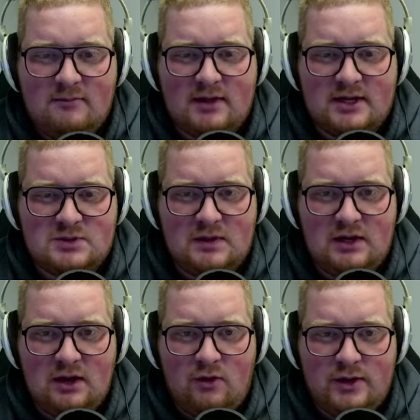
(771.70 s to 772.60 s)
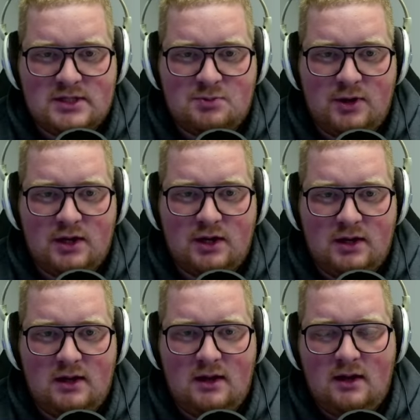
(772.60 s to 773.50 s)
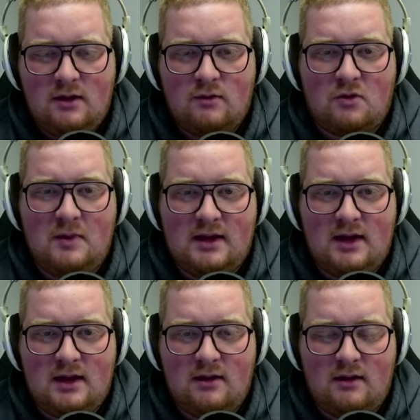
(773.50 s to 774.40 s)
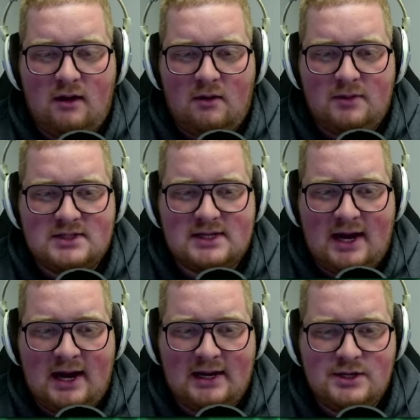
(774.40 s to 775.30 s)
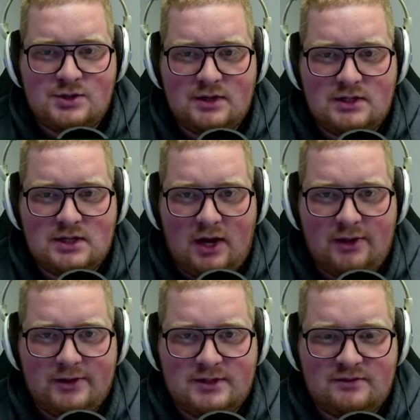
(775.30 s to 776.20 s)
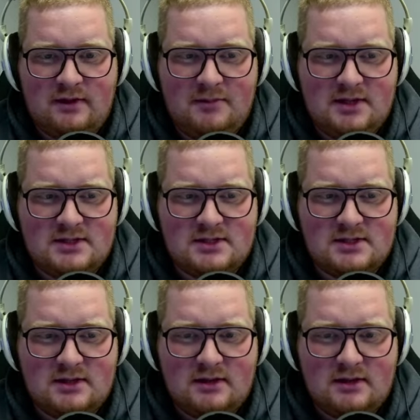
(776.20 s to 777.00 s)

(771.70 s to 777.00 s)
because we know it's pretty good. We're making almost $100 from this.